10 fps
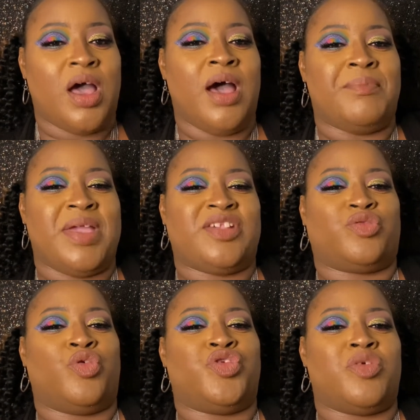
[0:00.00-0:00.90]
based
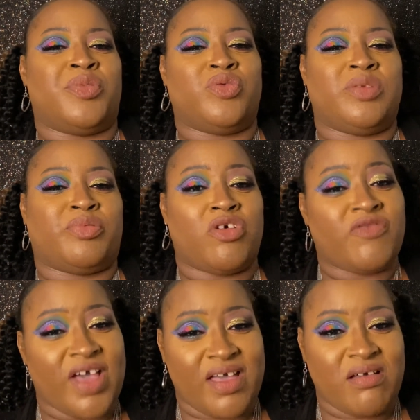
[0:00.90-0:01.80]
on your beauty
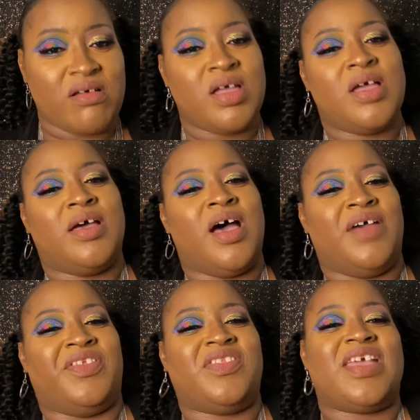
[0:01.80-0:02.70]
profile.
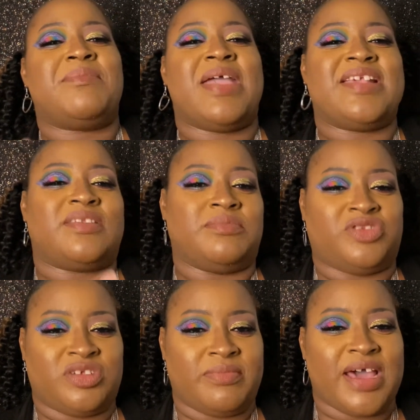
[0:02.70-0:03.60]
Then they made
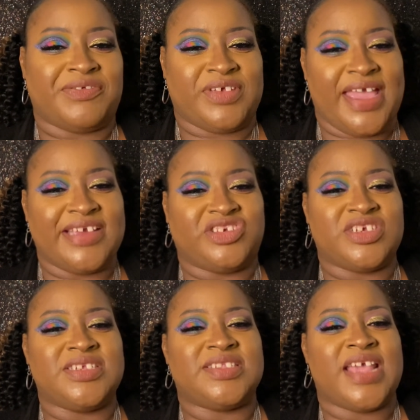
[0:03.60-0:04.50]
some
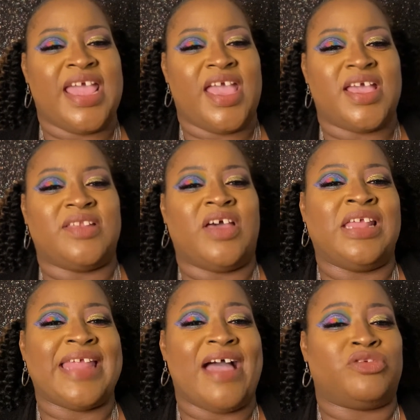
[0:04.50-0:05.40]
modifications and
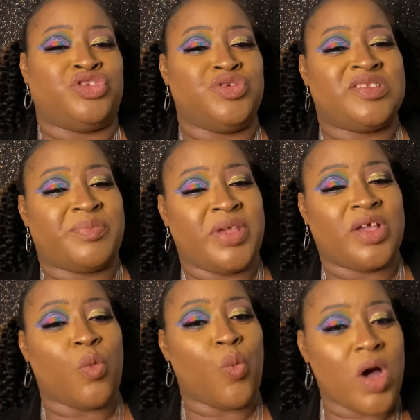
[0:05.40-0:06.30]
allowed you to
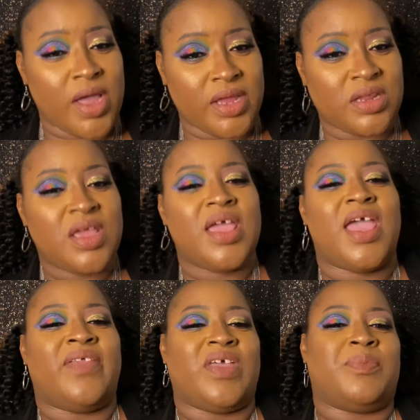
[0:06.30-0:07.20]
pick 1.
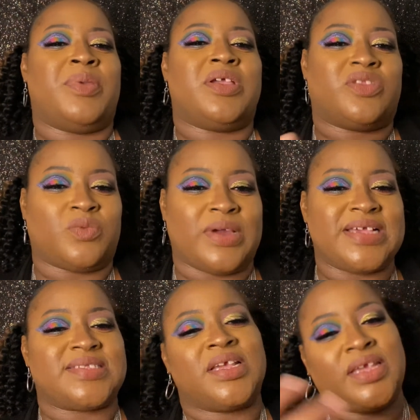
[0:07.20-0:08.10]
And they picked the
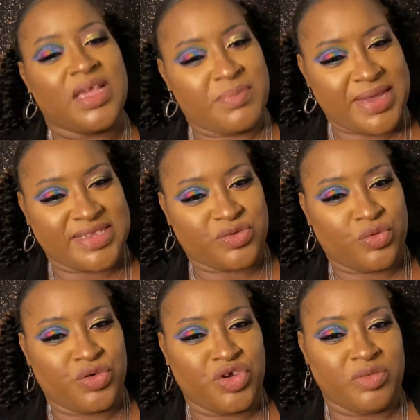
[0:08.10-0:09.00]
rest again based
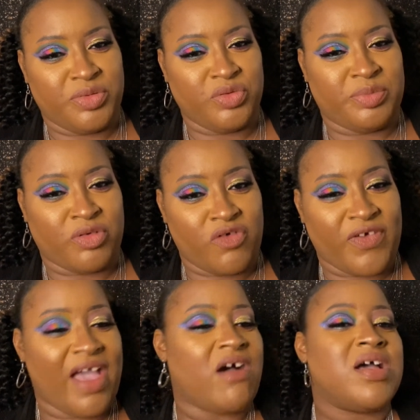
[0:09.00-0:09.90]
on your beauty
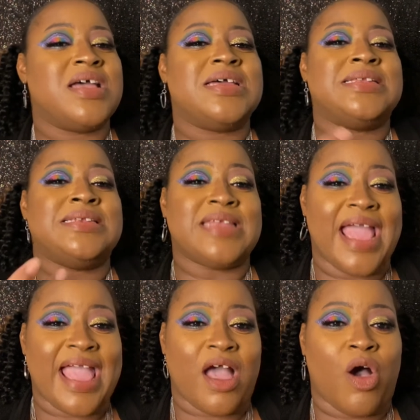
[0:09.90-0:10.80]
profile.
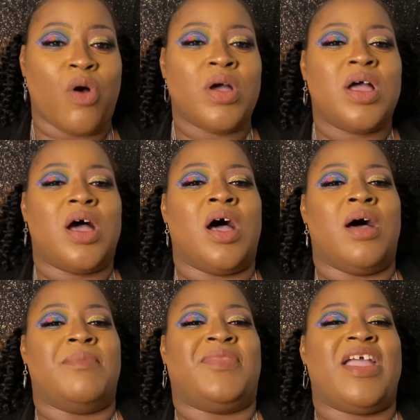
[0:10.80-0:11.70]
Now
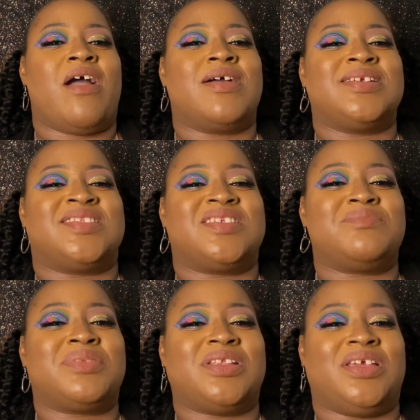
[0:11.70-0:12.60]
they are
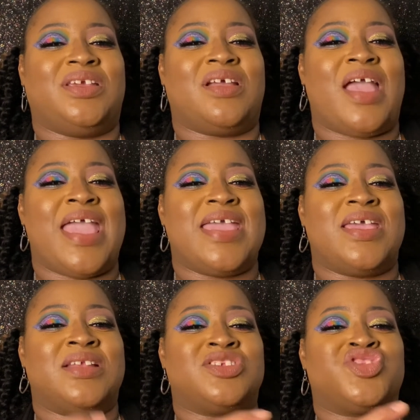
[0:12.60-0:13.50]
assembling
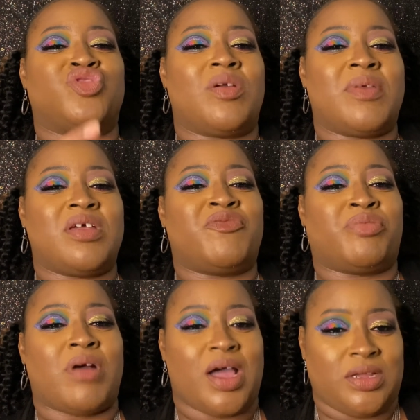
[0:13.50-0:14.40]
an assortment of
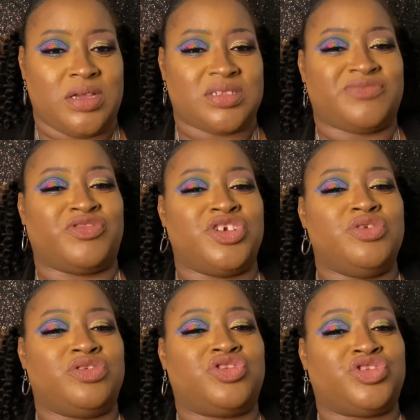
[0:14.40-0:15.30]
products for
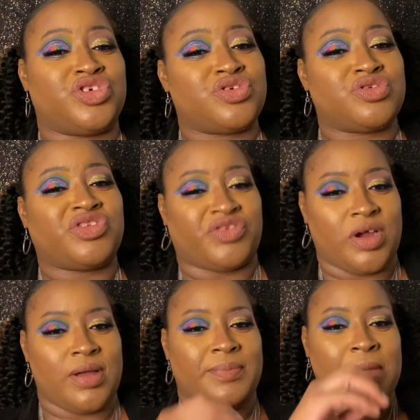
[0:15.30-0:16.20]
you to choose
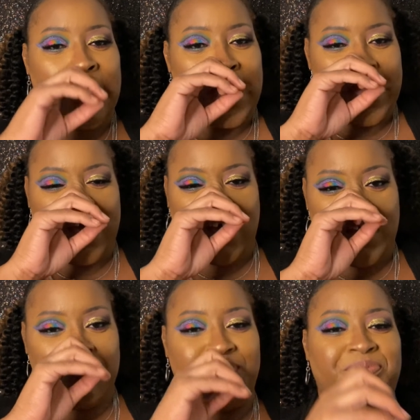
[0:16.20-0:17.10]
from.
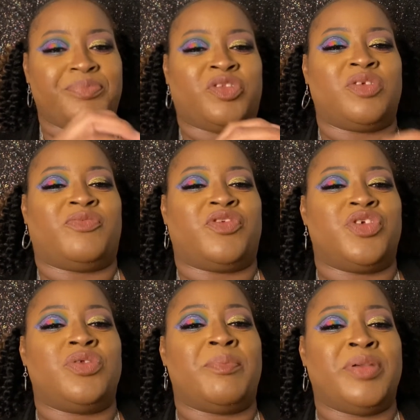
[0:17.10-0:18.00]
For
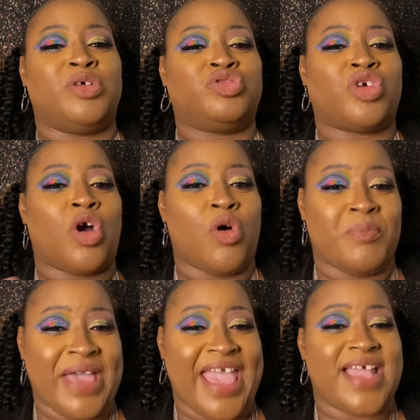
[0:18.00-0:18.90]
you to build your own
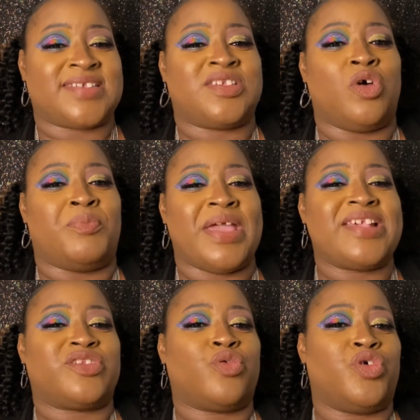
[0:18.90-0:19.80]
bag. So
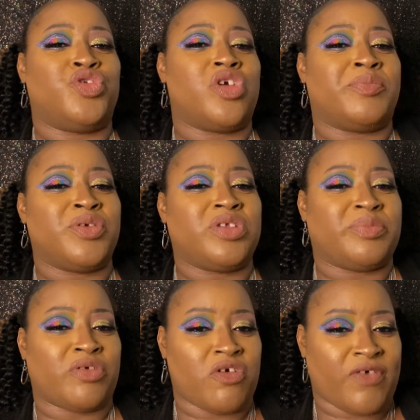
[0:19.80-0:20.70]
based on your beauty
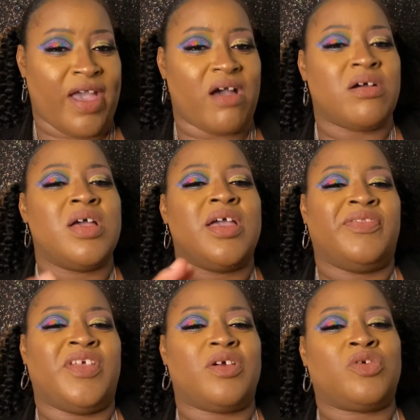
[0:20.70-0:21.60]
profile,
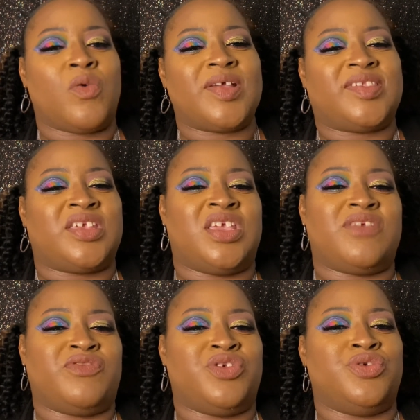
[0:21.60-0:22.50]
they're going to
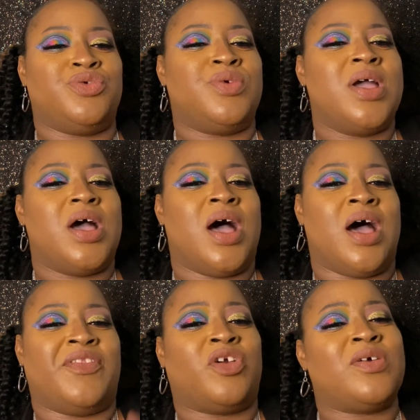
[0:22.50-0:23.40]
give you,
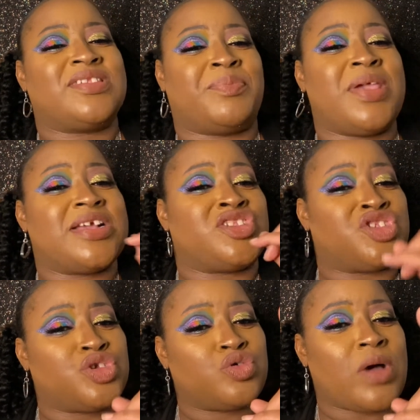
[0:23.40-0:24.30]
they're going to pick
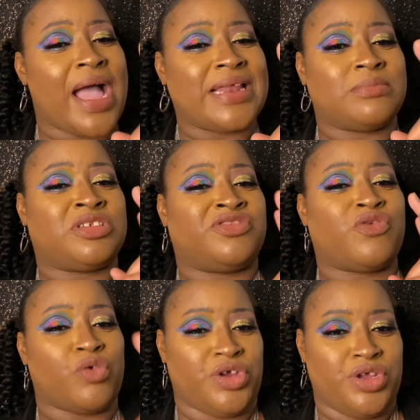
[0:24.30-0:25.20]
2 items
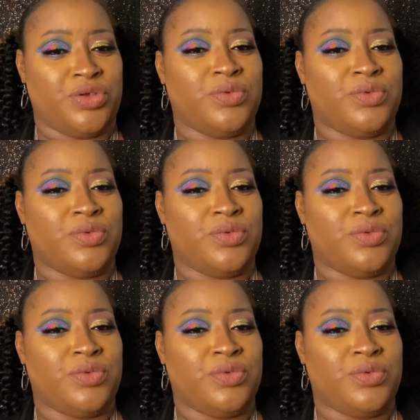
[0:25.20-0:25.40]
for you,